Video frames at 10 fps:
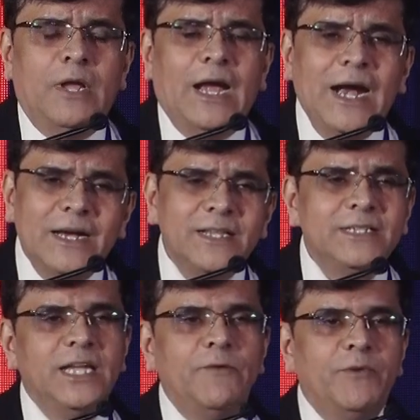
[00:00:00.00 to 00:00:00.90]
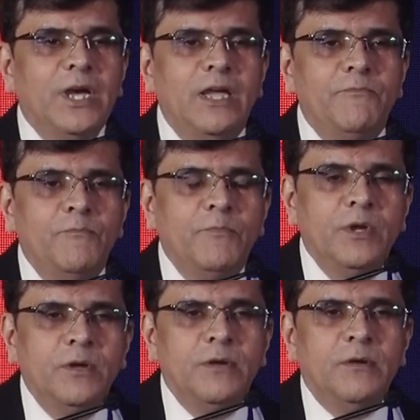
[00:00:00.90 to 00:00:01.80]
At the same time,
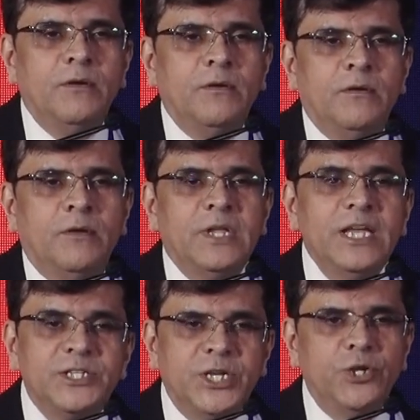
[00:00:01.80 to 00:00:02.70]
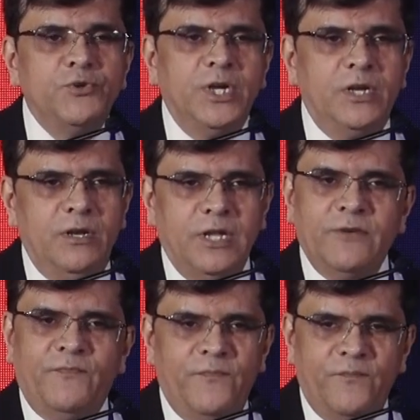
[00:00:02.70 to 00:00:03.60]
the institution
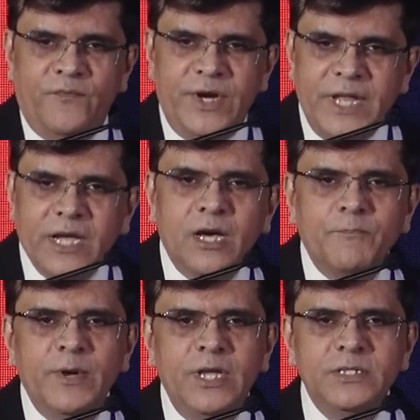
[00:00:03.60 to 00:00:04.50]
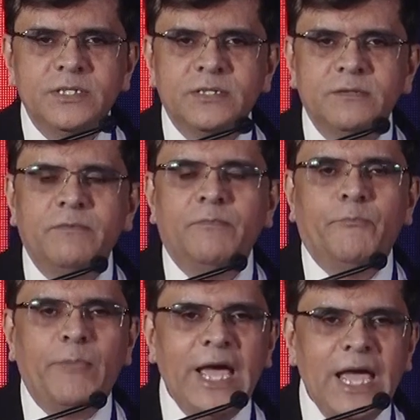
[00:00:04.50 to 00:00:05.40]
like fintech companies,
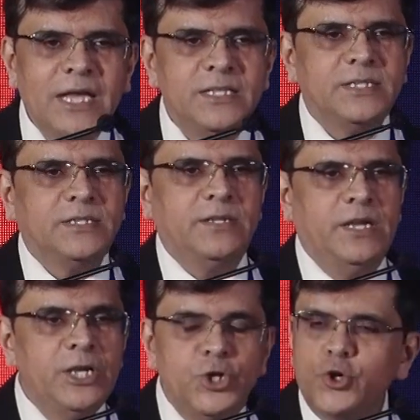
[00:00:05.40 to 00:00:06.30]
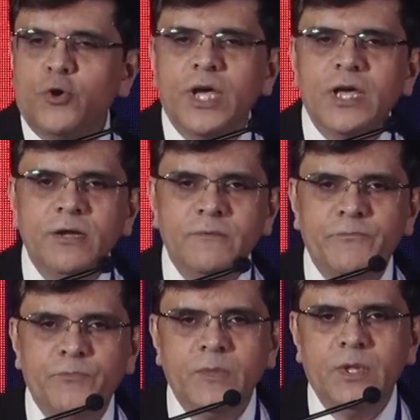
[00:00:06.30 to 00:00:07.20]
banks, insurer,
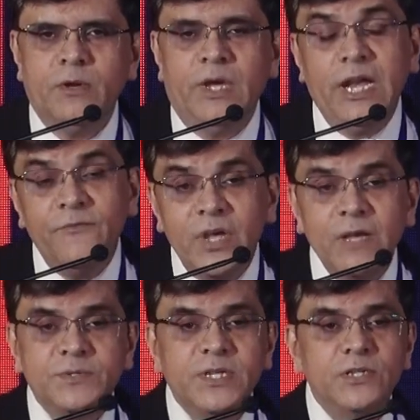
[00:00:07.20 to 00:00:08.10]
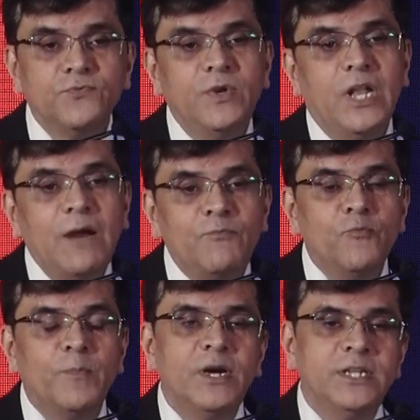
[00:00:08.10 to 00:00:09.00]
NBFCs will have to
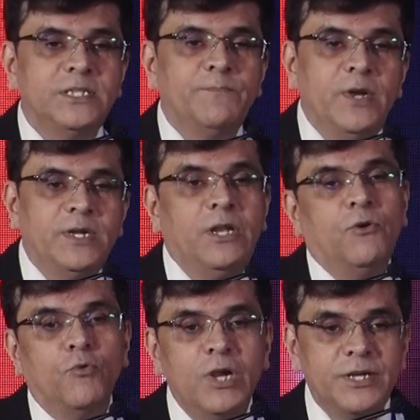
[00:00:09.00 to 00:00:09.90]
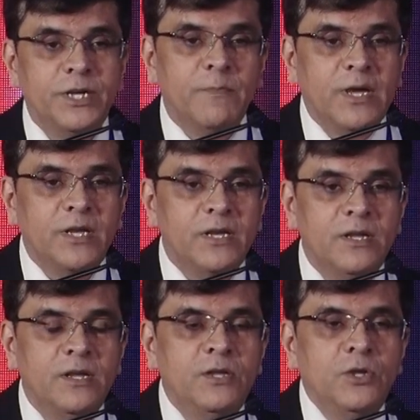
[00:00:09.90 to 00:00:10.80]
participate in a wholehearted manner
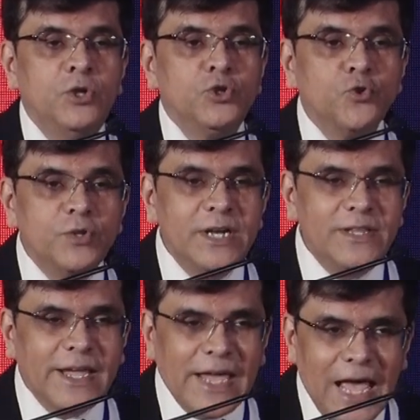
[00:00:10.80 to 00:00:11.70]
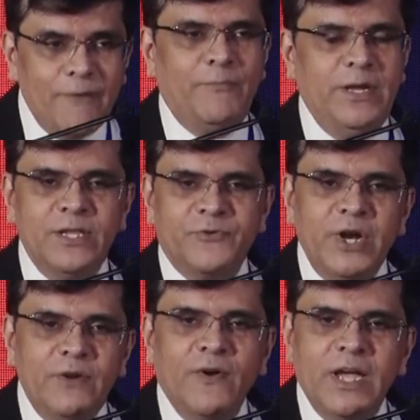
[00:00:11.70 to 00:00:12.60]
so that the gap in the
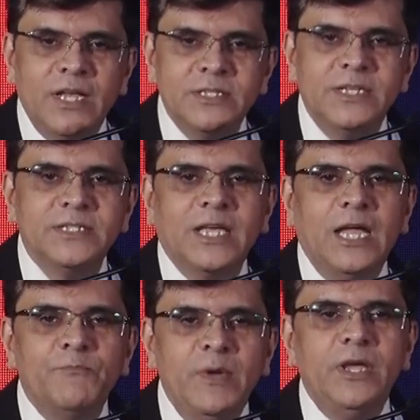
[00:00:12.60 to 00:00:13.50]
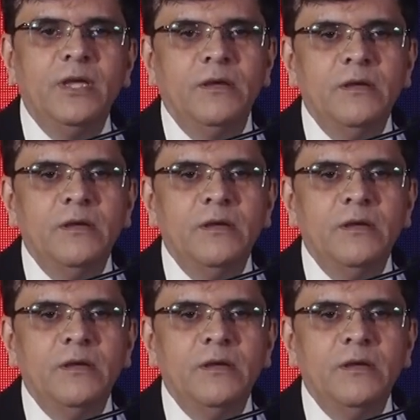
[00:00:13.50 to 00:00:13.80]
trade finances can be